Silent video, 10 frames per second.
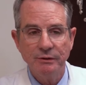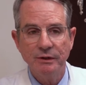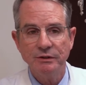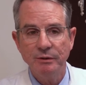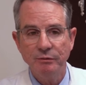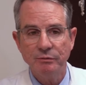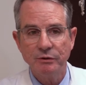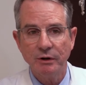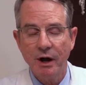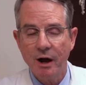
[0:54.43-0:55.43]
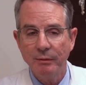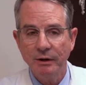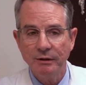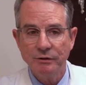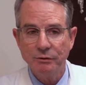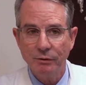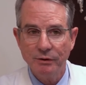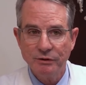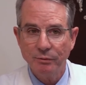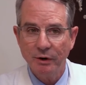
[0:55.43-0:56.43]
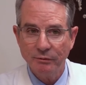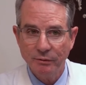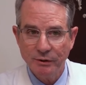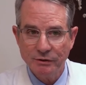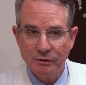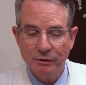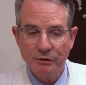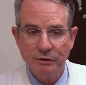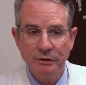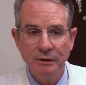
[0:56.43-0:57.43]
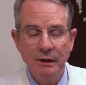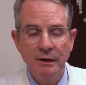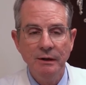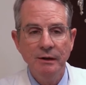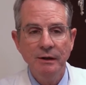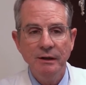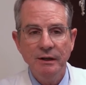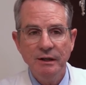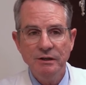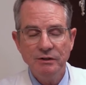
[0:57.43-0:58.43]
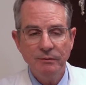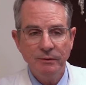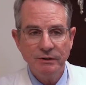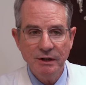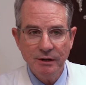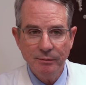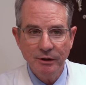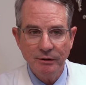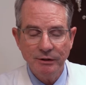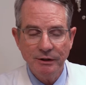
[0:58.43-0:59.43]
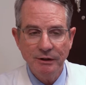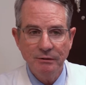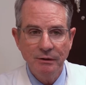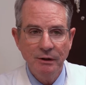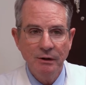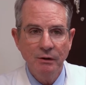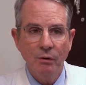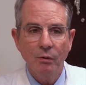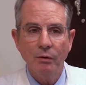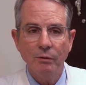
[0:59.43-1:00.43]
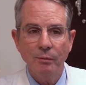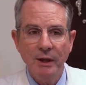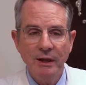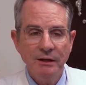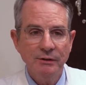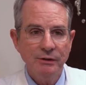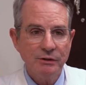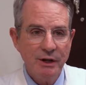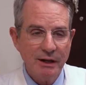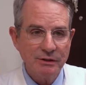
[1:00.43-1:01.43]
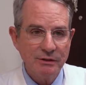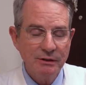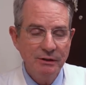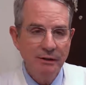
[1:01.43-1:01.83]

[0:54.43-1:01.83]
The symptoms are commonly shortness of breath with exertion, easy fatigability, or pain in the chest.